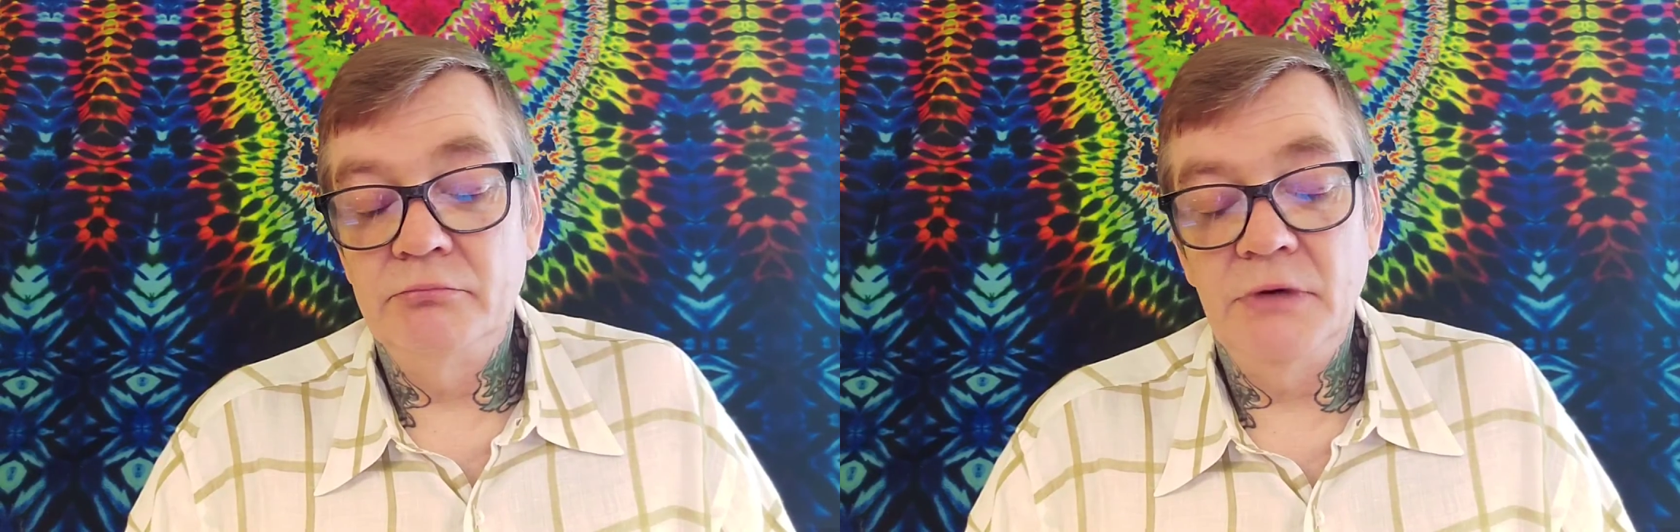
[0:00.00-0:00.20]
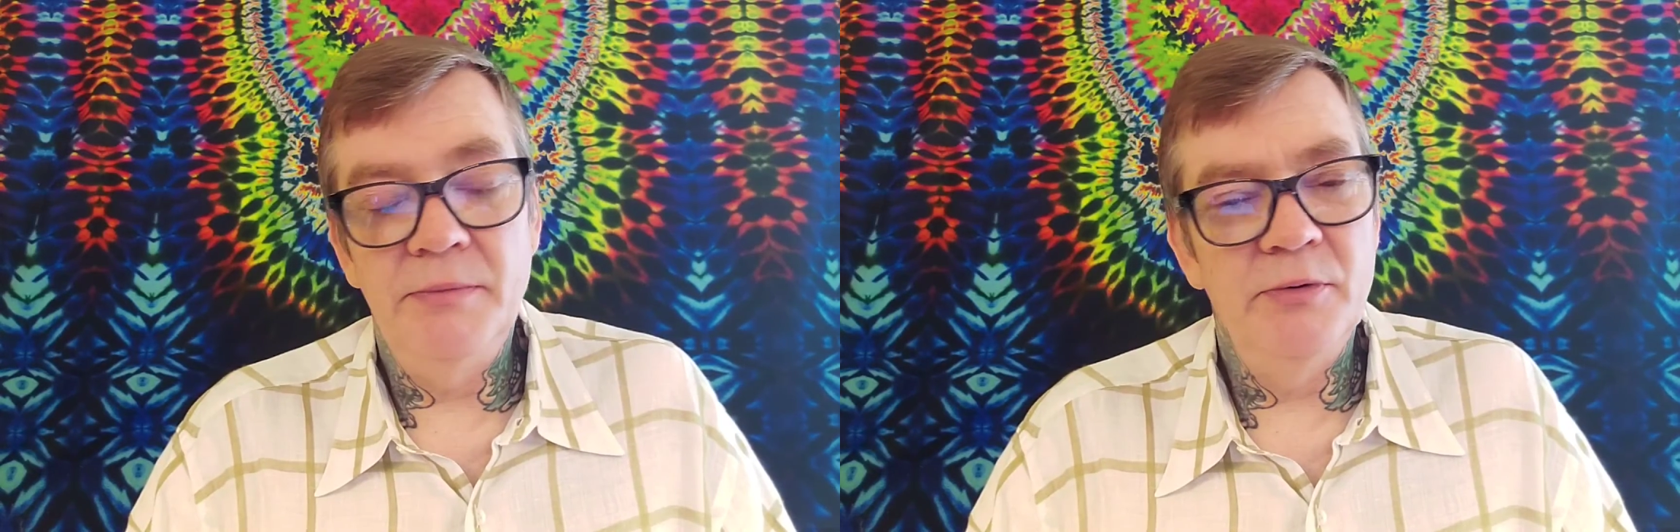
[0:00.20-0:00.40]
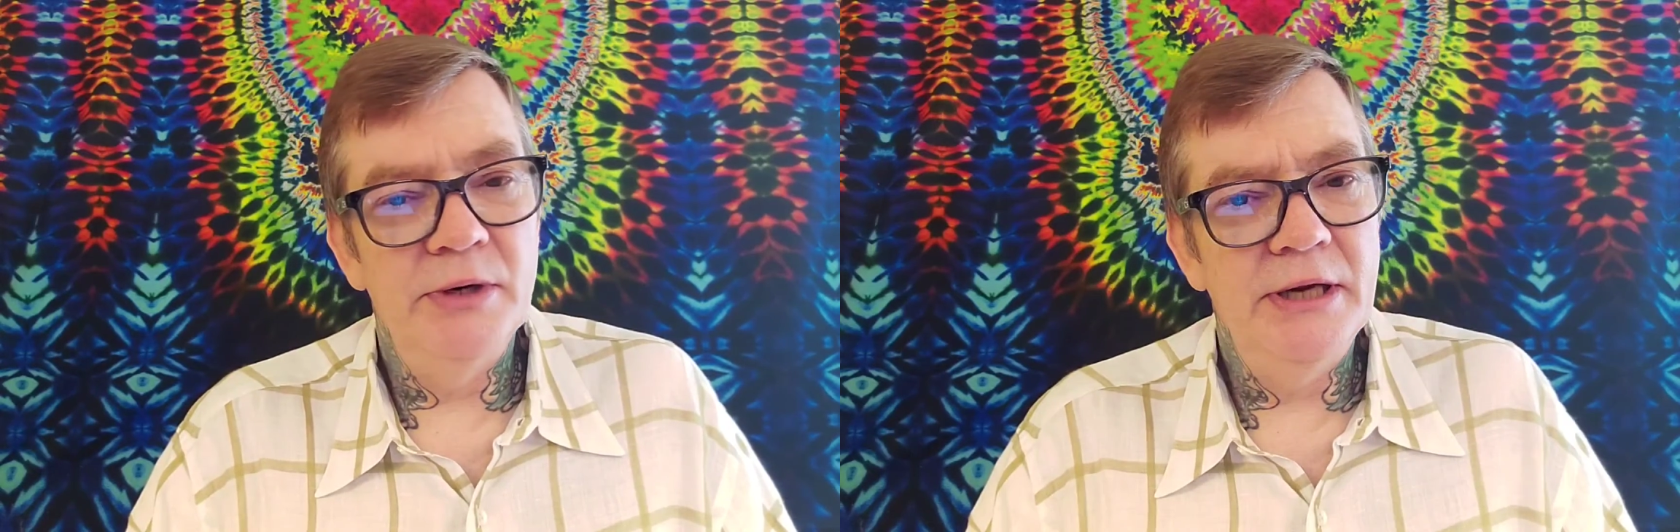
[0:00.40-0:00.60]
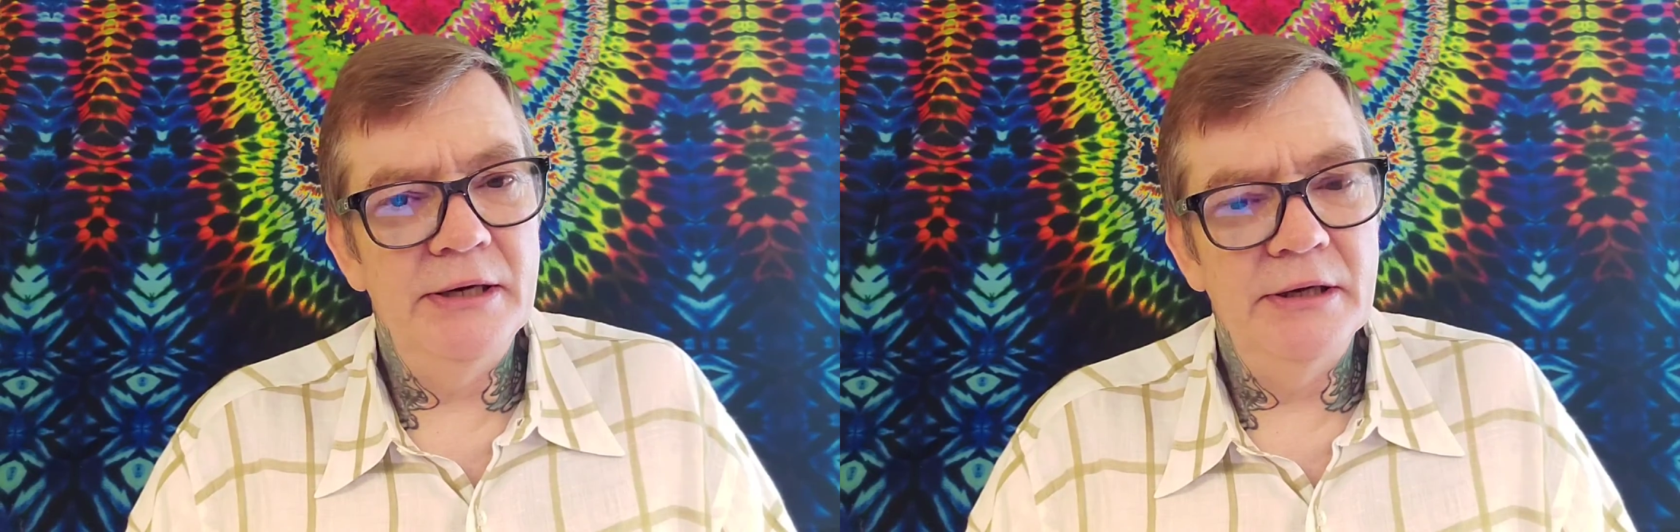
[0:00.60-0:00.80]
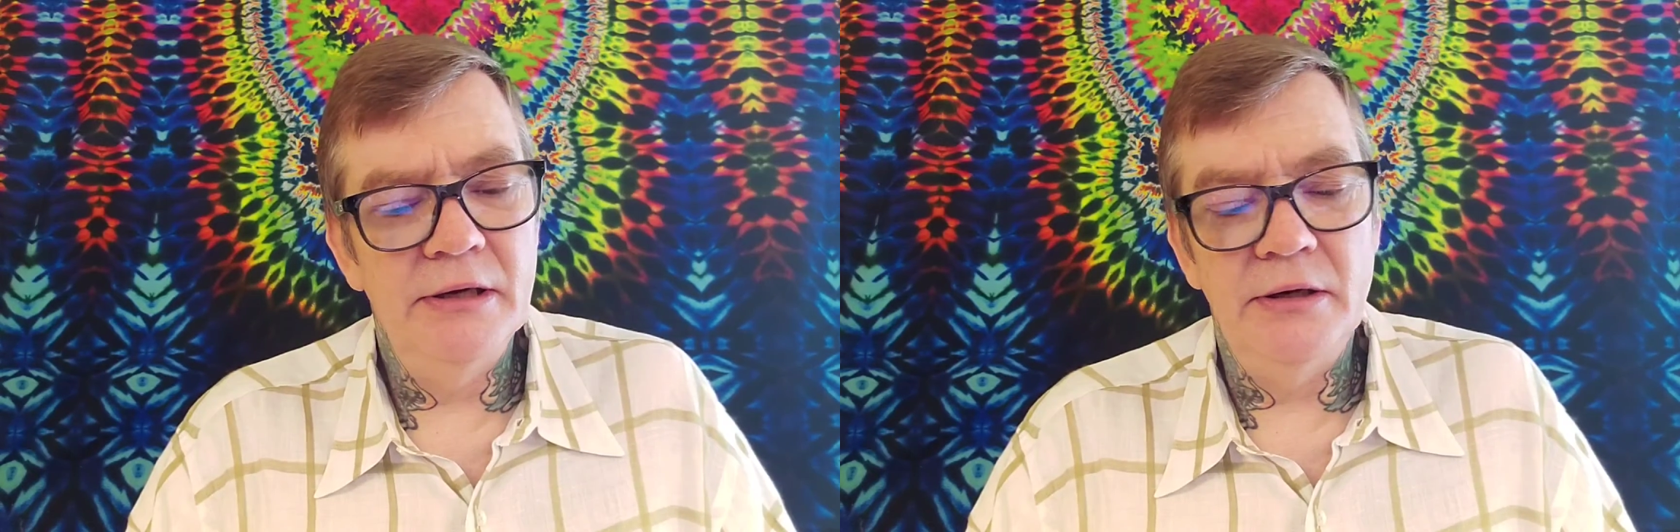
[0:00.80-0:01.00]
Let me read
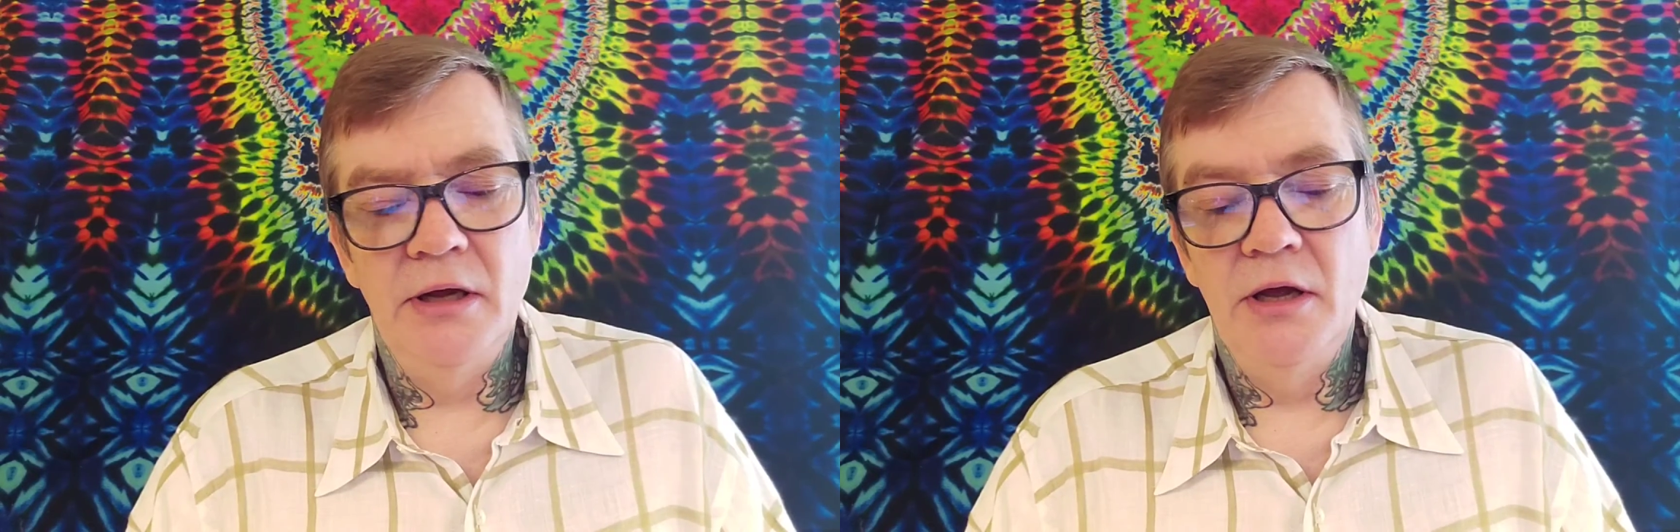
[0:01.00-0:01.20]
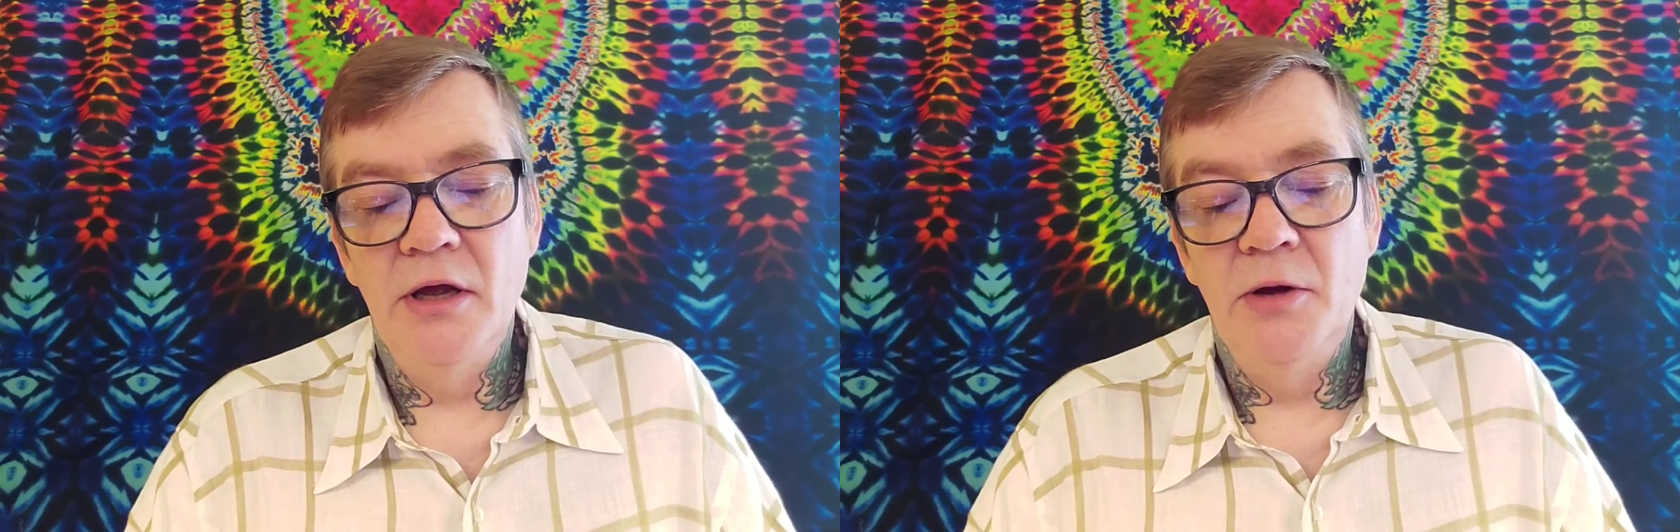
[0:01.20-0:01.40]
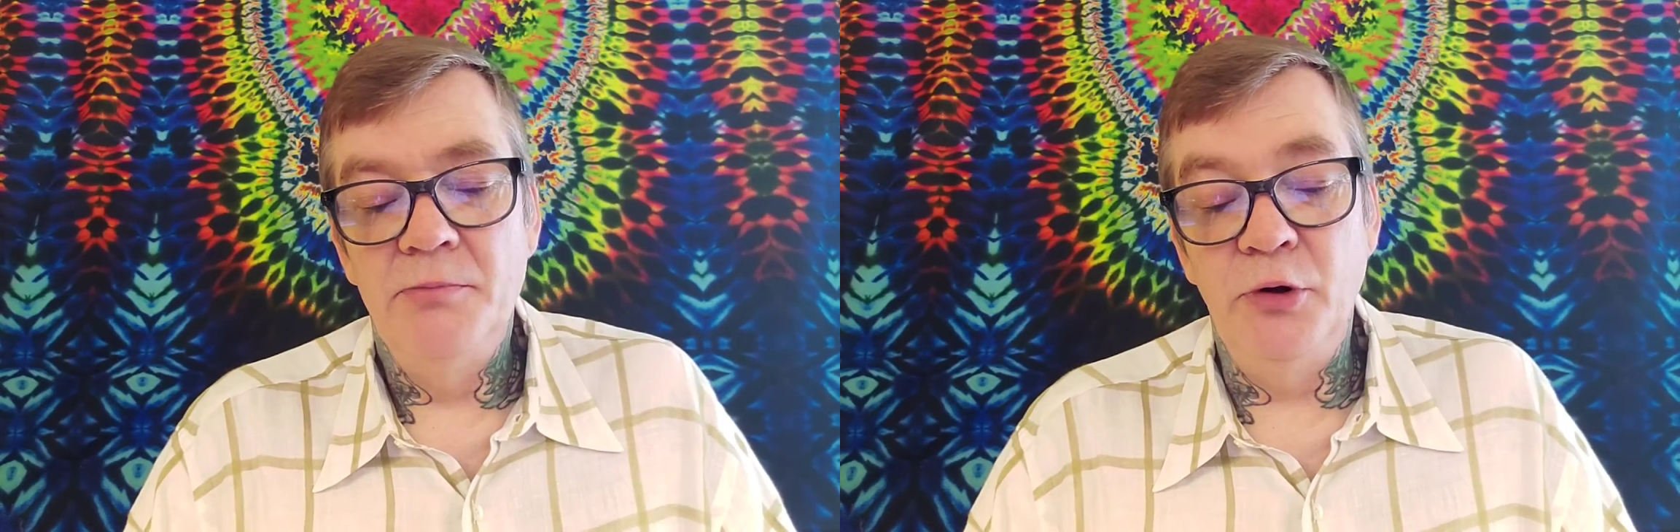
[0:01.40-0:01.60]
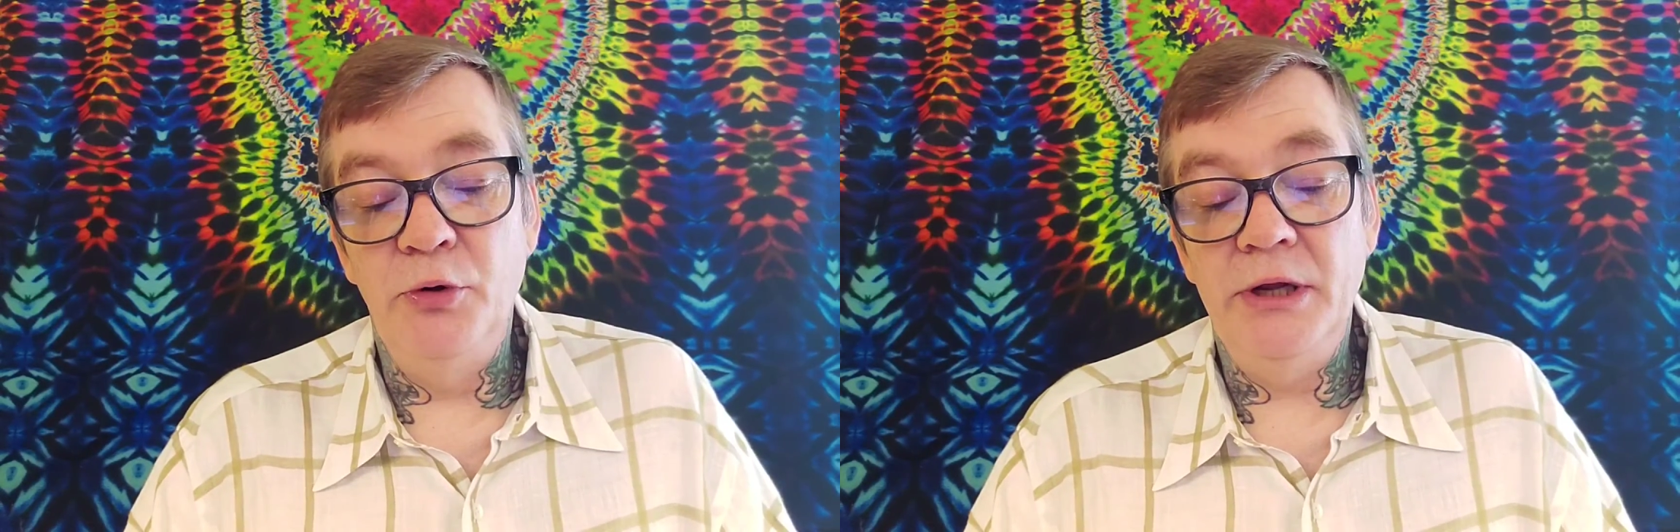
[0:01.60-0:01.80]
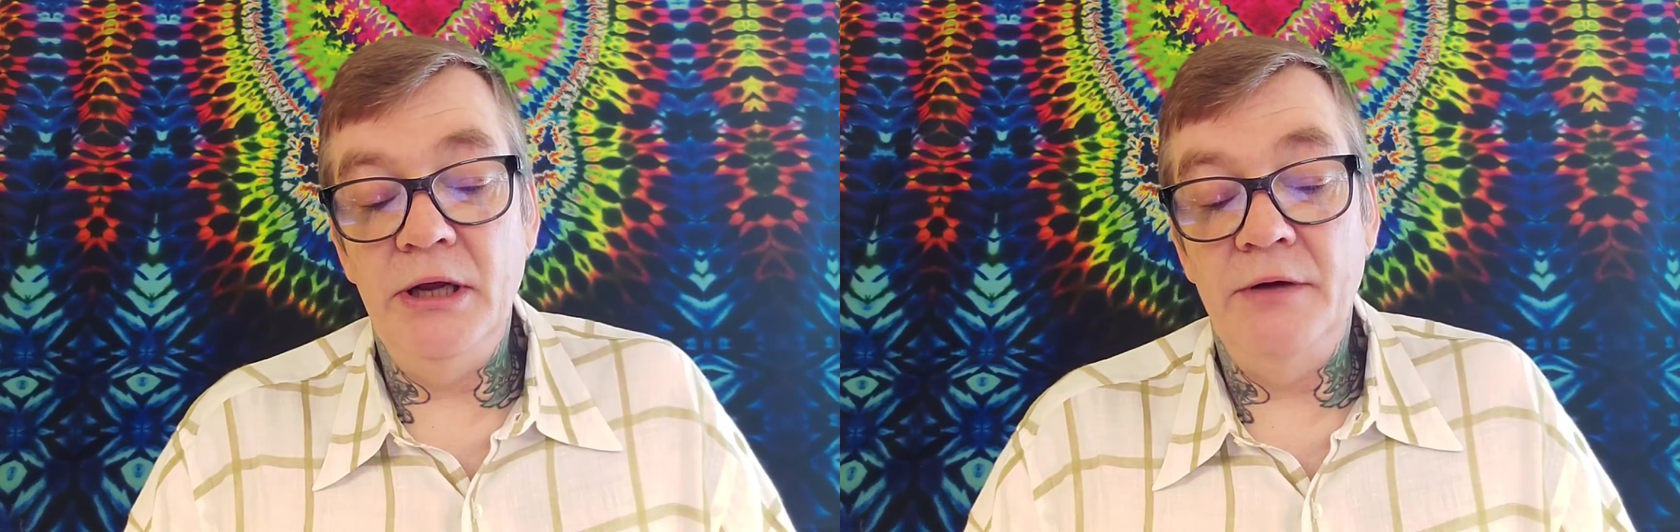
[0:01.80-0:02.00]
that again. Beauty